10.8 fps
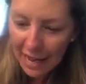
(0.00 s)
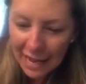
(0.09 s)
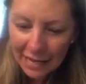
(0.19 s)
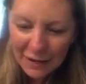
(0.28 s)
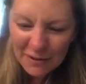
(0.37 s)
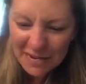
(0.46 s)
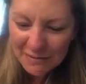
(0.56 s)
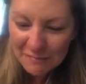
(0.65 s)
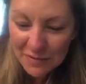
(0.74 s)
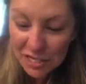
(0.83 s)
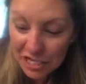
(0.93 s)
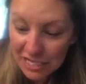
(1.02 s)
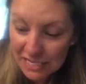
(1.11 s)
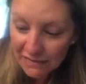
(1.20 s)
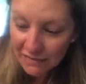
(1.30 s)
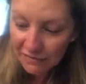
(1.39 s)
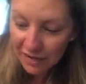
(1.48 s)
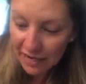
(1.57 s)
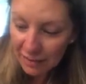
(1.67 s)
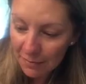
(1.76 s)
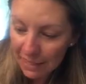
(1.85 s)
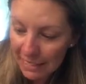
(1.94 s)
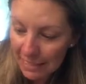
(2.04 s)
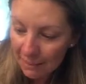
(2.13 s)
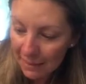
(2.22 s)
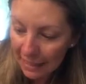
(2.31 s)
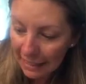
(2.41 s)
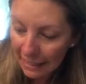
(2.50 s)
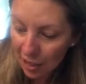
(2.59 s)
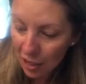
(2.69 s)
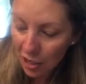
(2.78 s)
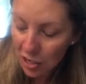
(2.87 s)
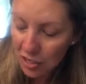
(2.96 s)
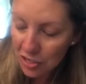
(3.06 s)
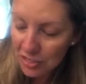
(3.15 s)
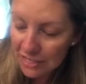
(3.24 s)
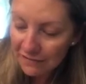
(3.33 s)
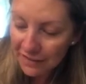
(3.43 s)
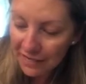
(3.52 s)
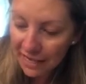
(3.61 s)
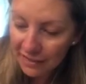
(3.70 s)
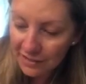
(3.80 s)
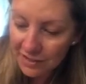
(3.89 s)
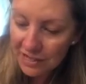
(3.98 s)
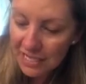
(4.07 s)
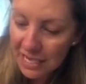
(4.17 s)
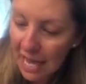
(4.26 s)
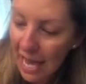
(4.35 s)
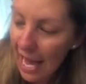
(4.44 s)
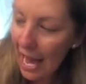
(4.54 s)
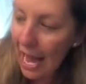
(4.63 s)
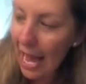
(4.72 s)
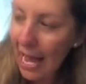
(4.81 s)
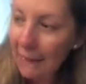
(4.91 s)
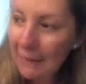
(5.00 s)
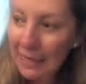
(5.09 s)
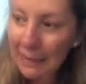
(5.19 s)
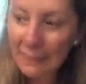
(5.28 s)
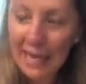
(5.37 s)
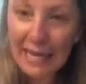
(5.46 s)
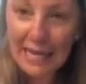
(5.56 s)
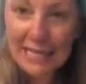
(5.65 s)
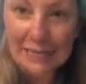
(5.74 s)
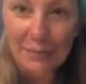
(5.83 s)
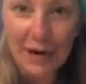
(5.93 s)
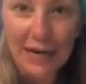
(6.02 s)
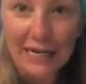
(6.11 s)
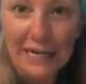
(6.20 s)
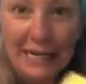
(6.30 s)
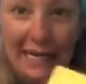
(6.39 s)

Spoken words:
You know what? Just for fun, because I'm making it all different colors, I'm gonna make his body